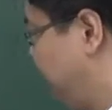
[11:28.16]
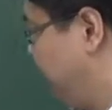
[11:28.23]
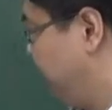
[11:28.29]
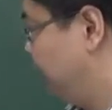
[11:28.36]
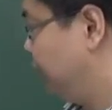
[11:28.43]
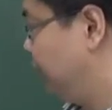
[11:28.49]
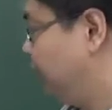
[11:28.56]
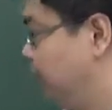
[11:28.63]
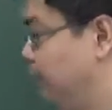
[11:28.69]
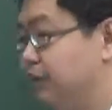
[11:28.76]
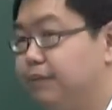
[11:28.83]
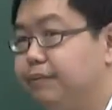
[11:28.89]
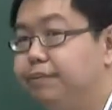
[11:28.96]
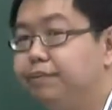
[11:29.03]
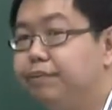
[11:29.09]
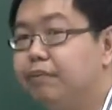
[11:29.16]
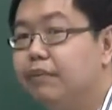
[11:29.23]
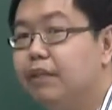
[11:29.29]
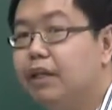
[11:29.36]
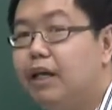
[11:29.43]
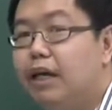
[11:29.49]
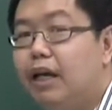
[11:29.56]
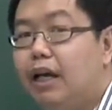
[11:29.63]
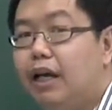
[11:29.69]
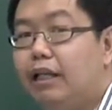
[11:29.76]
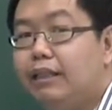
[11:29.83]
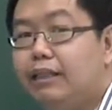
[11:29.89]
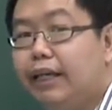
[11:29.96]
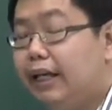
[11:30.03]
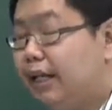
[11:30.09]
equals to 1.
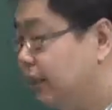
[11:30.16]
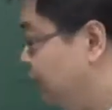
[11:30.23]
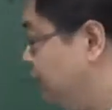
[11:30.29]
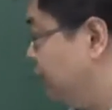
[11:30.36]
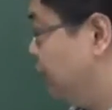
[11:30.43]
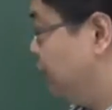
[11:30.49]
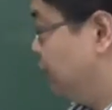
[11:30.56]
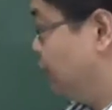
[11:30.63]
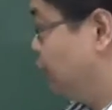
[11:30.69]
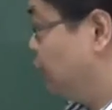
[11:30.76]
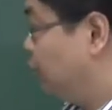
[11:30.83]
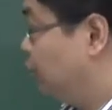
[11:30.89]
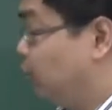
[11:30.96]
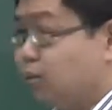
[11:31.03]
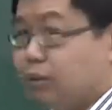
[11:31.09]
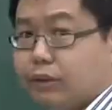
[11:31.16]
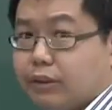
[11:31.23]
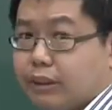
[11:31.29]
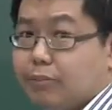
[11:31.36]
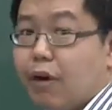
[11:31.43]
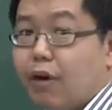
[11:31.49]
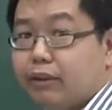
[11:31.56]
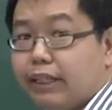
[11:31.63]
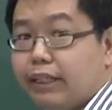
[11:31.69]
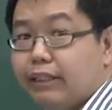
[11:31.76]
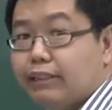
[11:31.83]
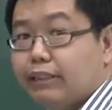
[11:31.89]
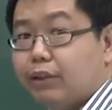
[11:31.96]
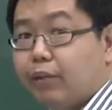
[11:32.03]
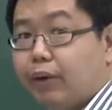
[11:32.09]
And then you do
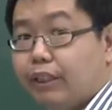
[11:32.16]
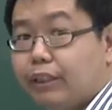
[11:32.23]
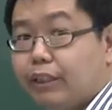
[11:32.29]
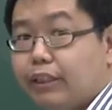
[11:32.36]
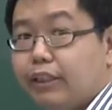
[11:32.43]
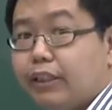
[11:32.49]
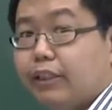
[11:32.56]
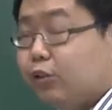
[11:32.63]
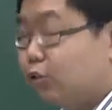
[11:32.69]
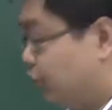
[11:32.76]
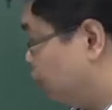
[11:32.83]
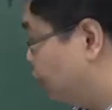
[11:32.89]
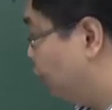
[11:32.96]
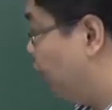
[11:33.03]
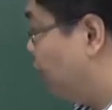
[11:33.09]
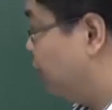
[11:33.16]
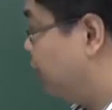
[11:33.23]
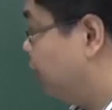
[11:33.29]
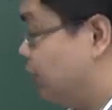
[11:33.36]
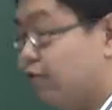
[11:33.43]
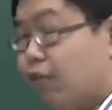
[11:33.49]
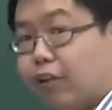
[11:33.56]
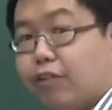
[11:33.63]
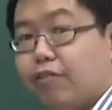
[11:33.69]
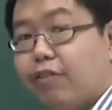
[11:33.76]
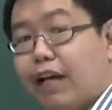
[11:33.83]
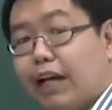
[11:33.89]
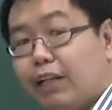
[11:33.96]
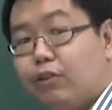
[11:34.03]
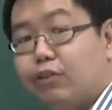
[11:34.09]
simultaneous equation to solve for the
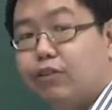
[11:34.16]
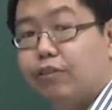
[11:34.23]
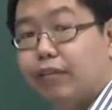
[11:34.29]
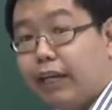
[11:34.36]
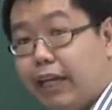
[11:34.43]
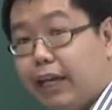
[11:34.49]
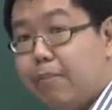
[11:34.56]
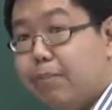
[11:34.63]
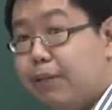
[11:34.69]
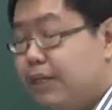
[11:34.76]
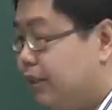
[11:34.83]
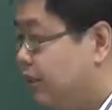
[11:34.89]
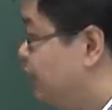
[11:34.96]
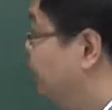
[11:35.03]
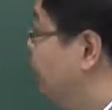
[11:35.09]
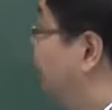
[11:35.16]
values of a and b.